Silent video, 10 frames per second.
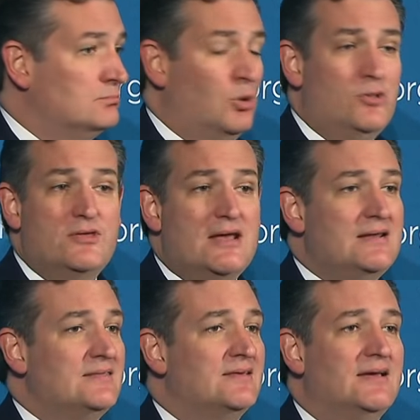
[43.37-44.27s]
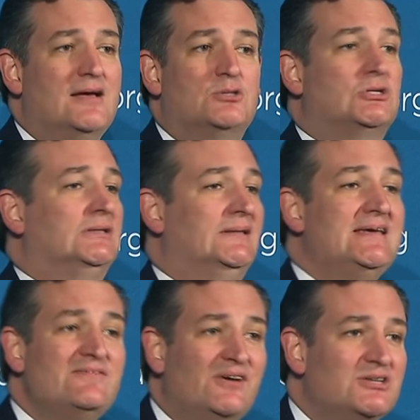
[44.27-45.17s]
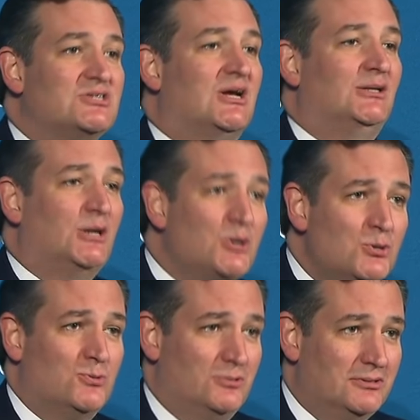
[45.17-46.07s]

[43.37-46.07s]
More than anything else, leave us alone.